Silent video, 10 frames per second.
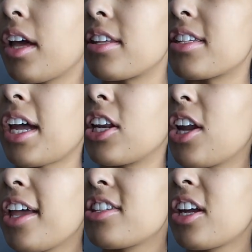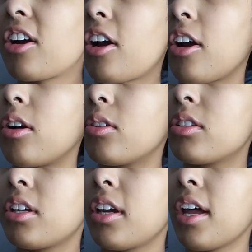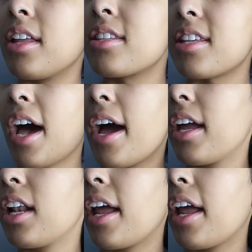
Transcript: It's like nice and curled inside.